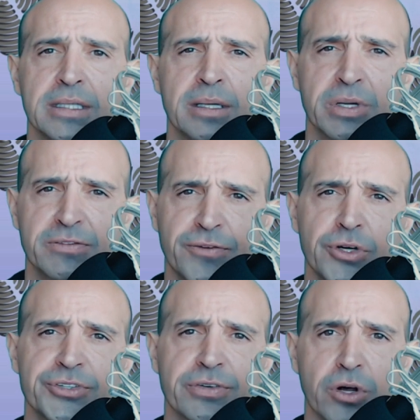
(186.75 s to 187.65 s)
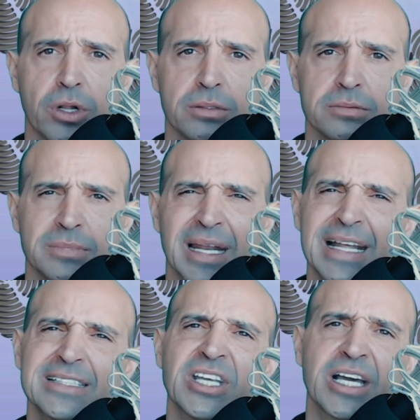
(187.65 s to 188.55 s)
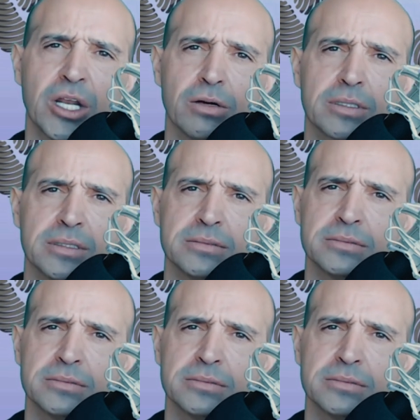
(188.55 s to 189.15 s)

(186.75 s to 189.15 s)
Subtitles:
But first of all, let's take a look